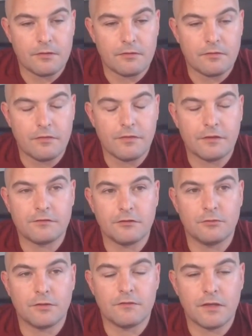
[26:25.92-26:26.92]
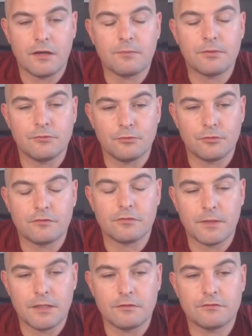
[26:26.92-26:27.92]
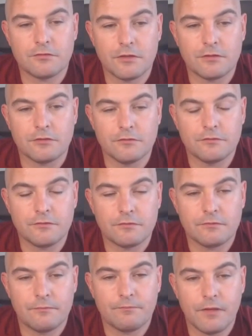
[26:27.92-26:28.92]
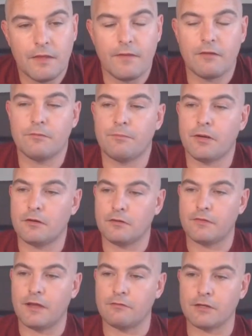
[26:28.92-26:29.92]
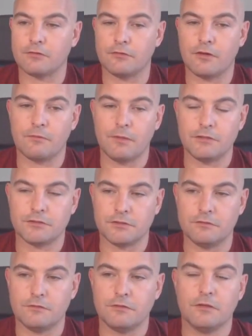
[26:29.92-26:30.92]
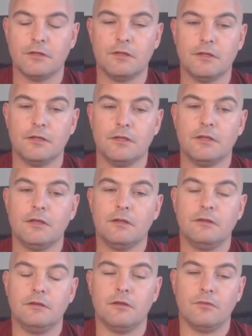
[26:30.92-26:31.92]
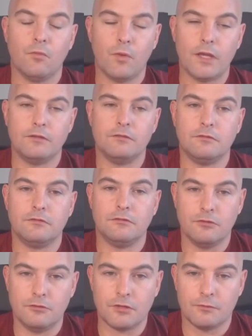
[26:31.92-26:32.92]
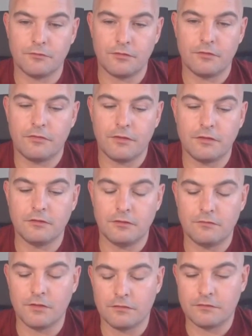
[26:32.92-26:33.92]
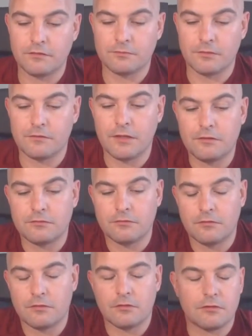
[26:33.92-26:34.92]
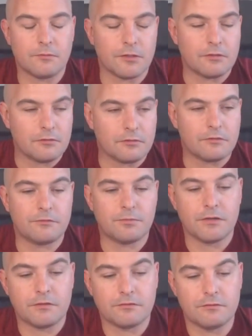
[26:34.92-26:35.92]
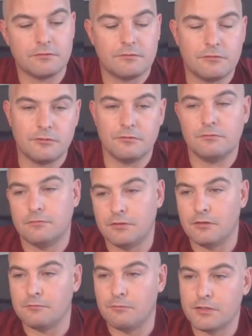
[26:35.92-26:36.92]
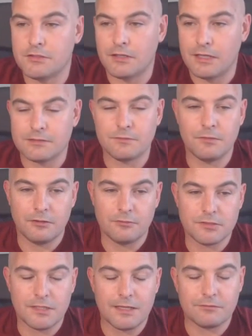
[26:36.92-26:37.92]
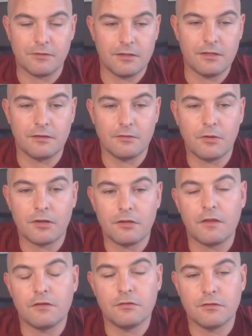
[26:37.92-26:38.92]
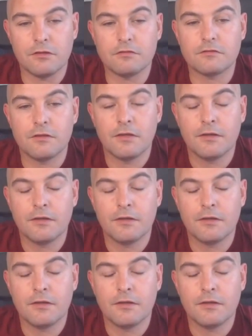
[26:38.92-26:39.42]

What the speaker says: things that you're giving up in order to make this trade-off, and they're a part of that record that I mentioned, when you come to the thing that you've done 6 months later and you think, oh my God, this person who, might turn out to be you is an absolute idiot. Why do they do this?